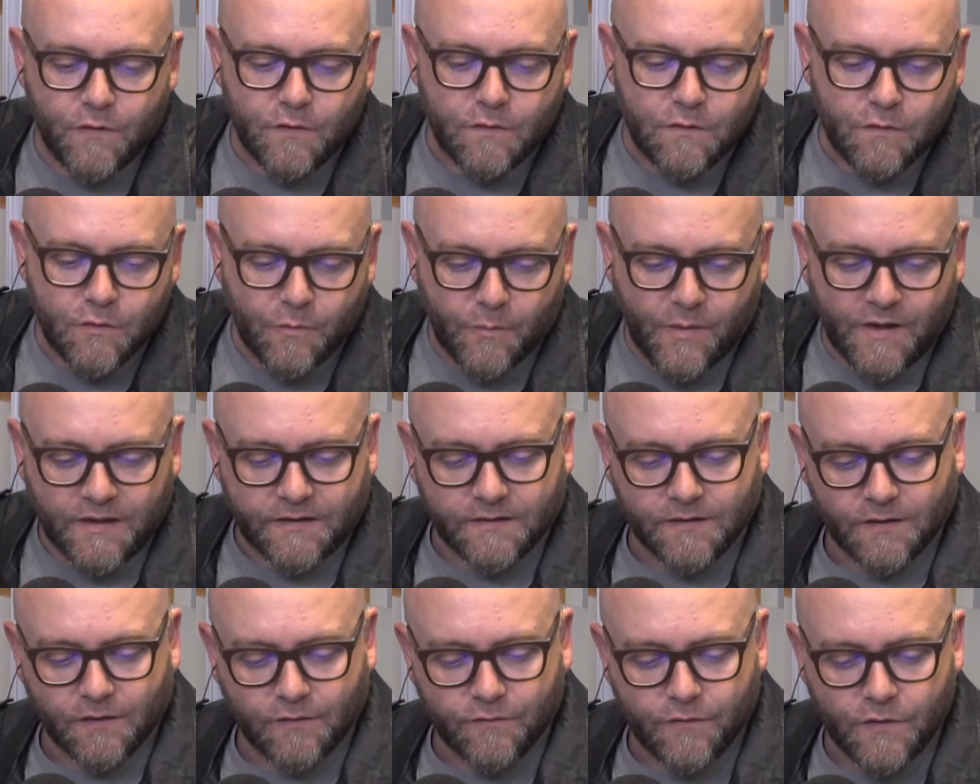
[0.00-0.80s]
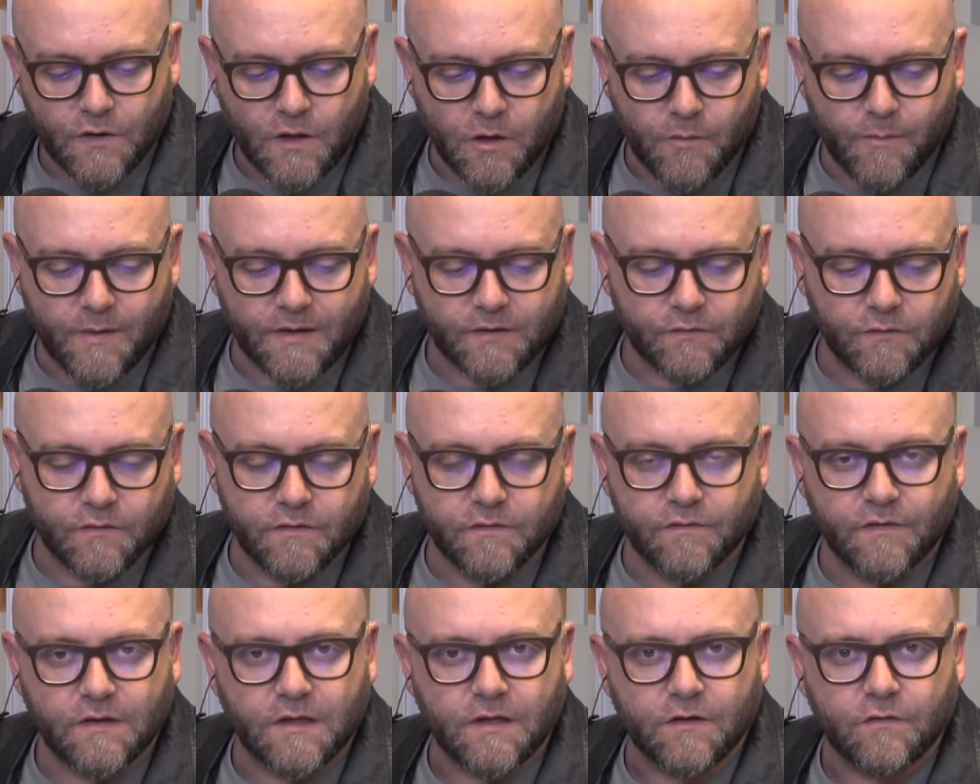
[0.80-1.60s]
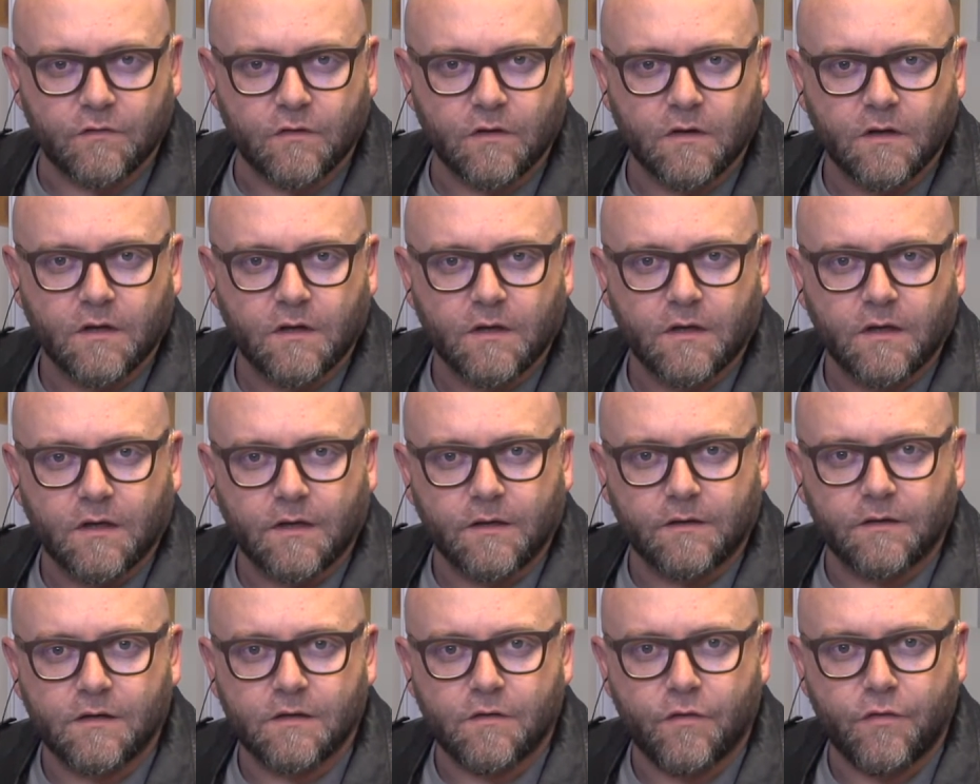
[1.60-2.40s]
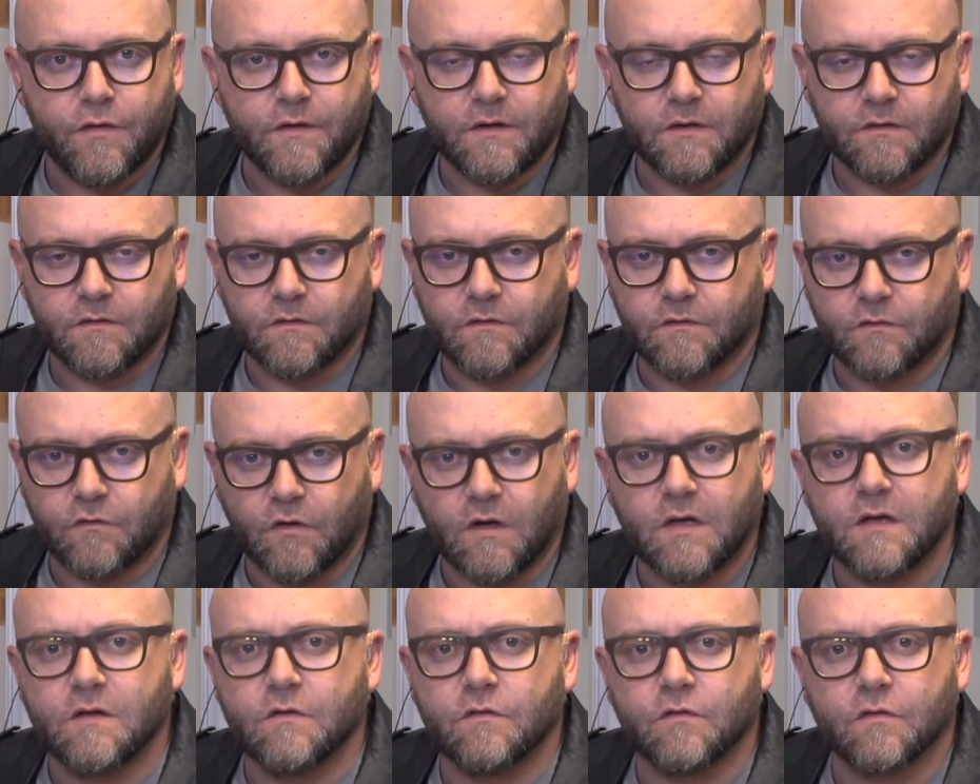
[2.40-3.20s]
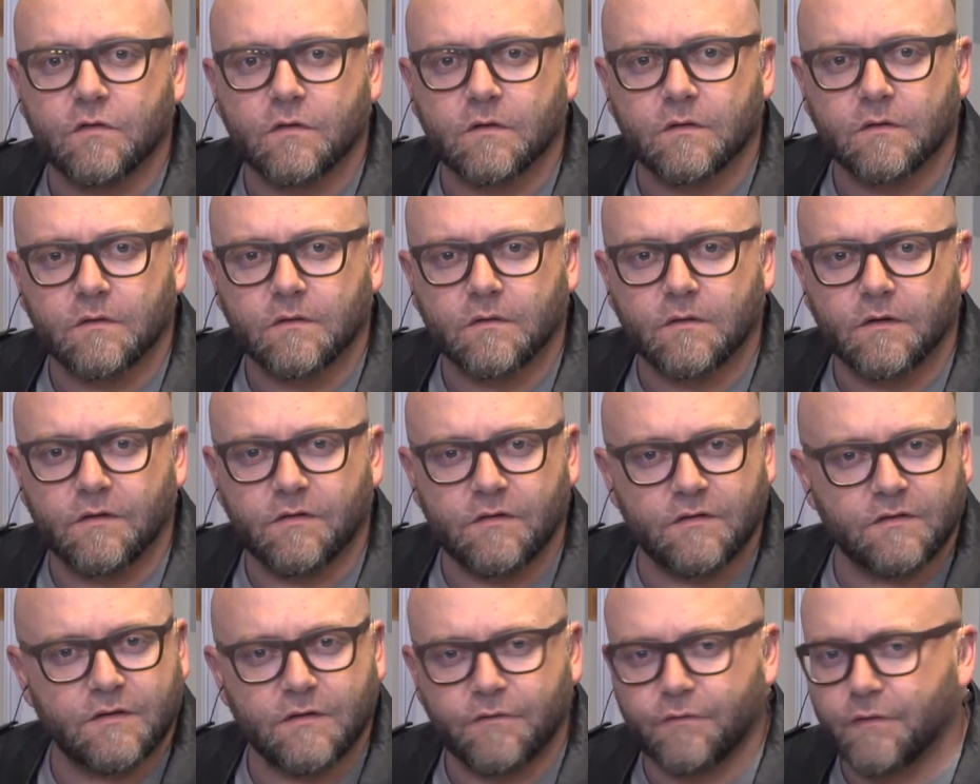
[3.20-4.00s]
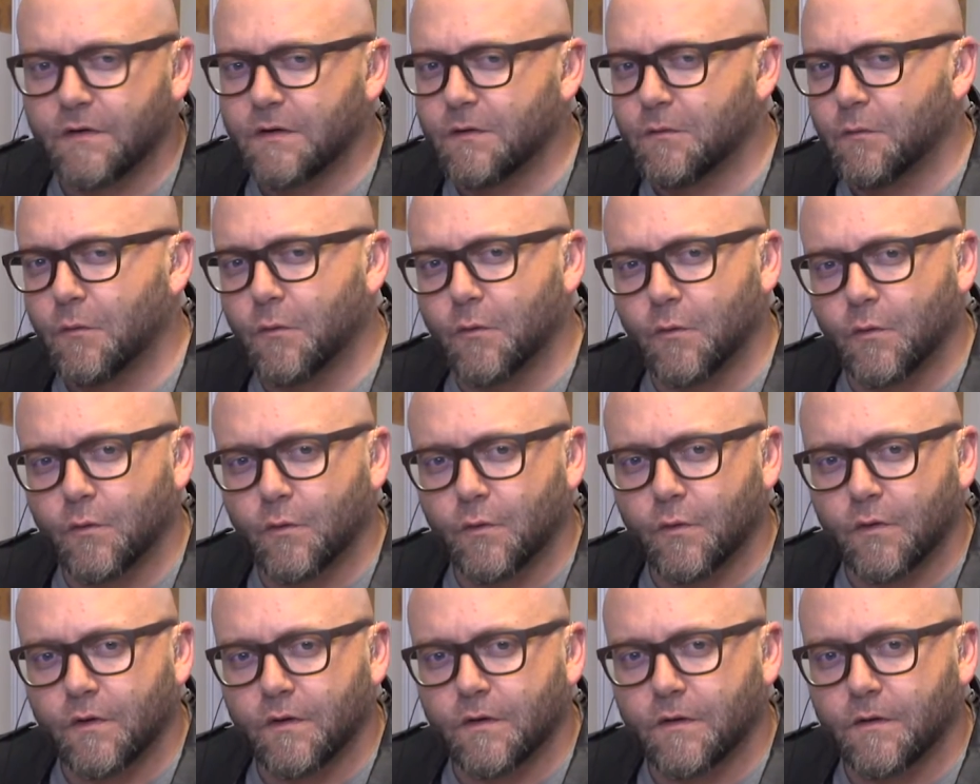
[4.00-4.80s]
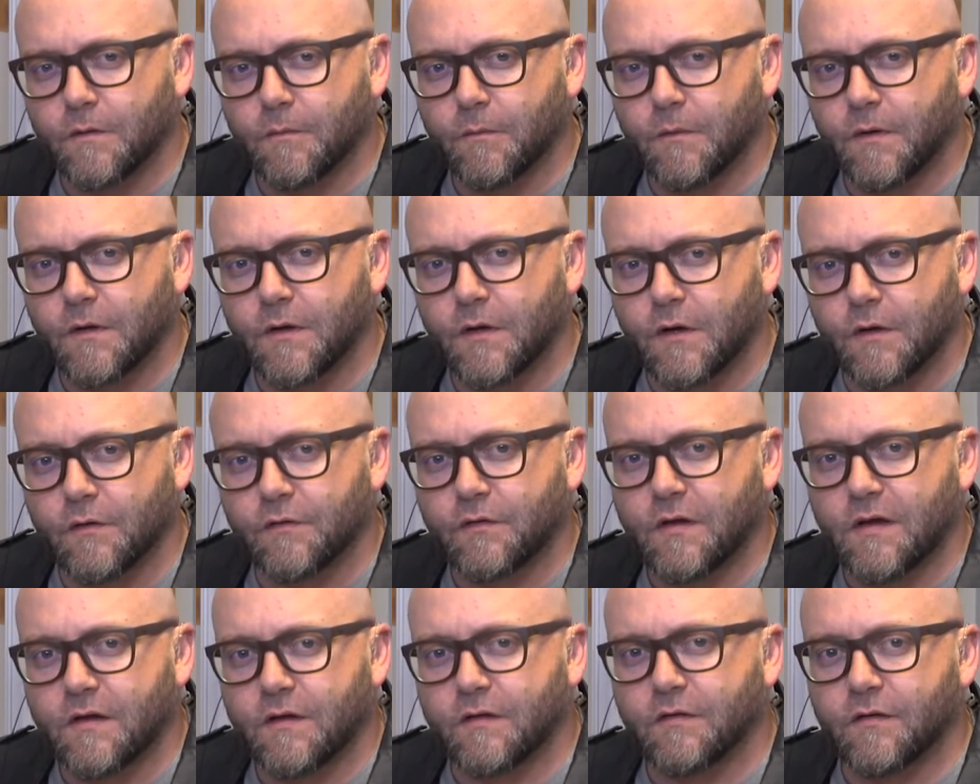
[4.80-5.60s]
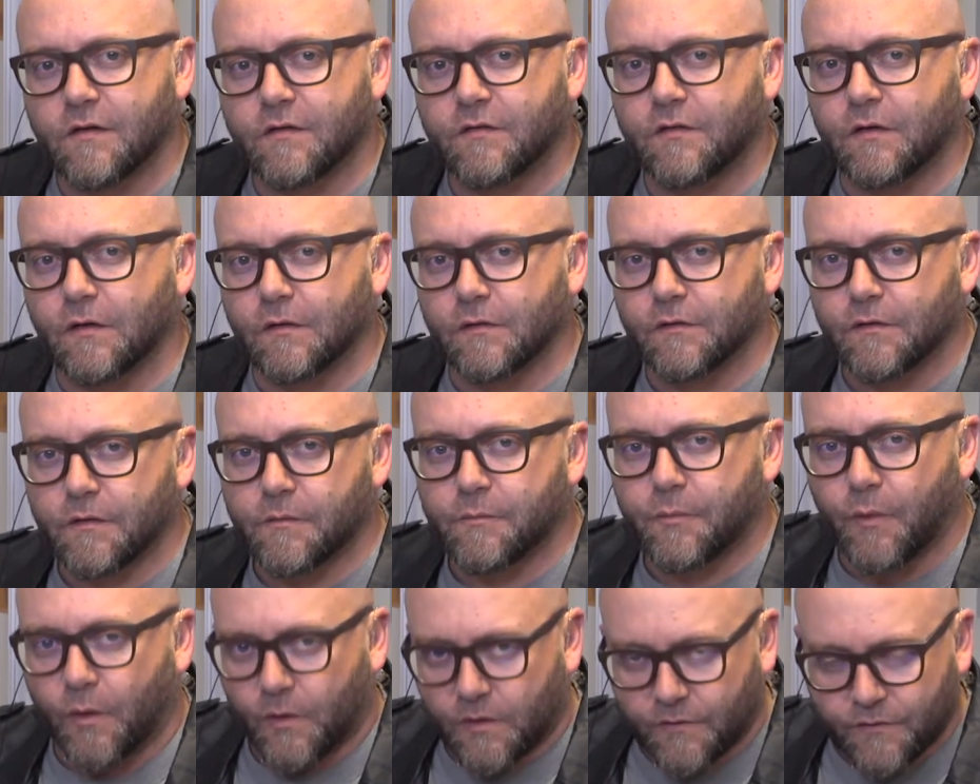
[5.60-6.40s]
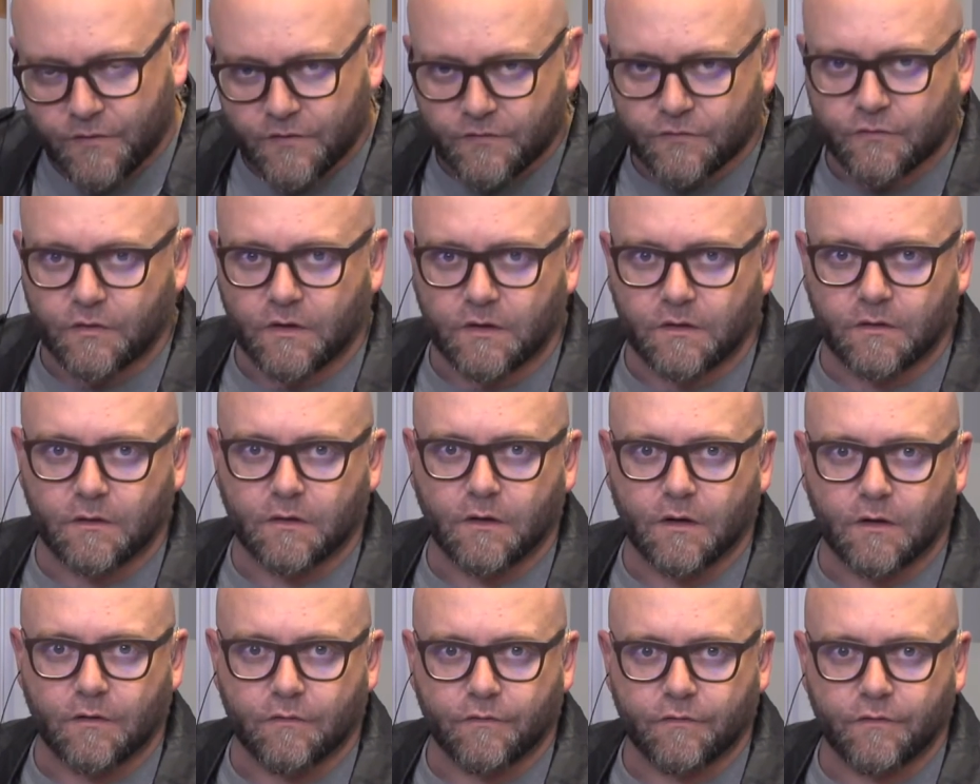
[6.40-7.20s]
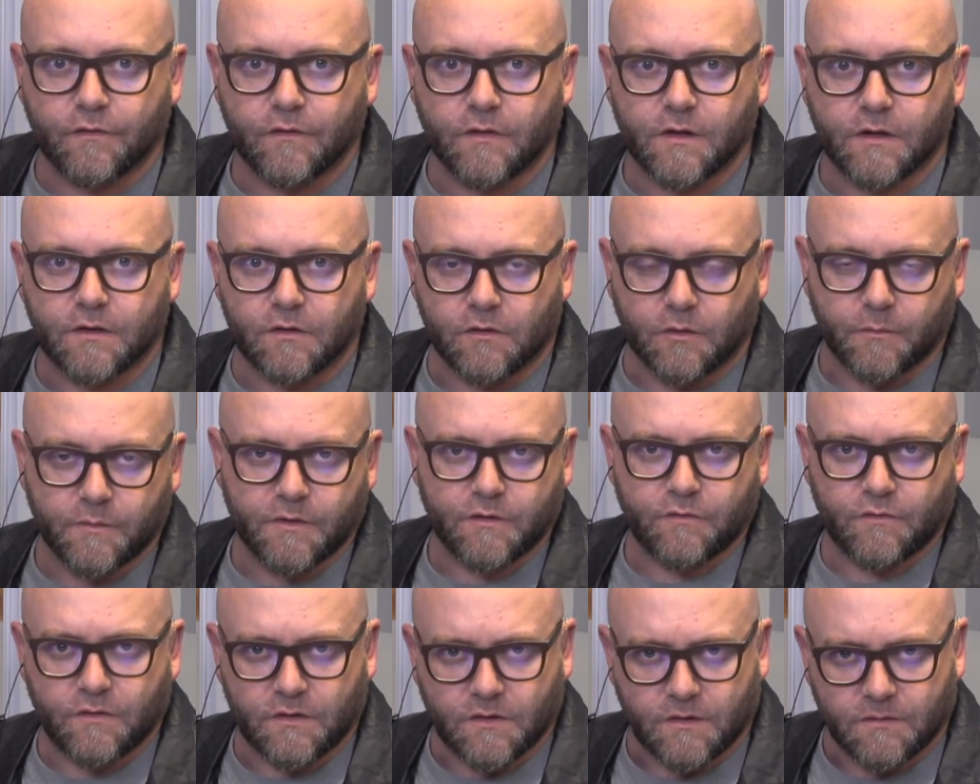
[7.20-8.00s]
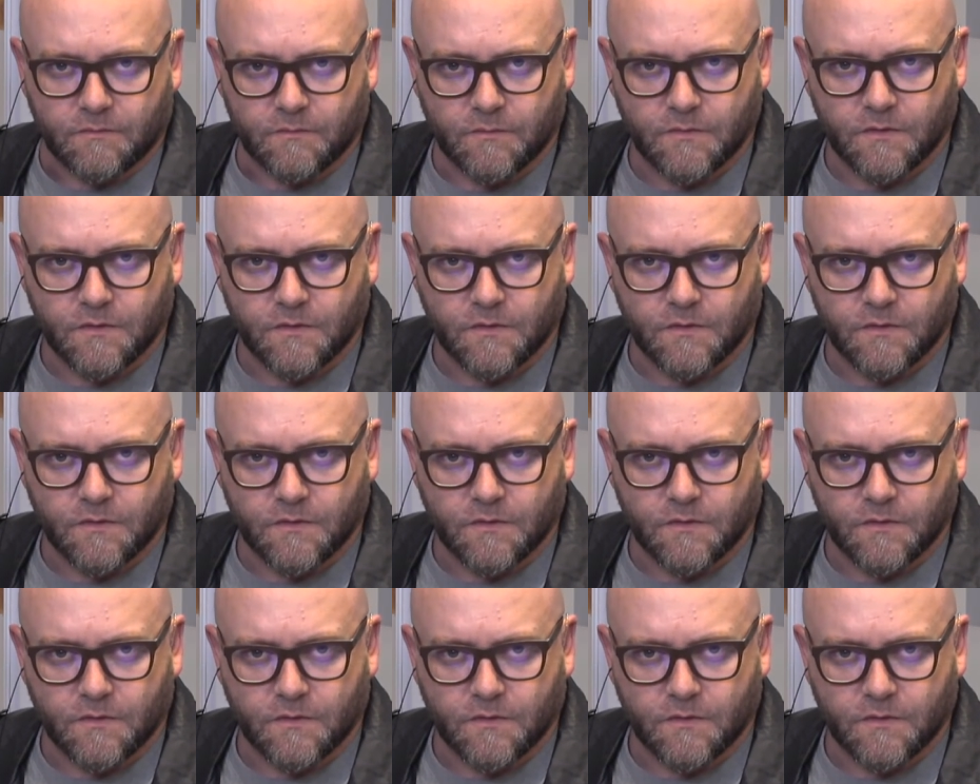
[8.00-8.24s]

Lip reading: look back now, if you go back to the village, did things change? Is it different, or is it still part of the struggle of economic freedom?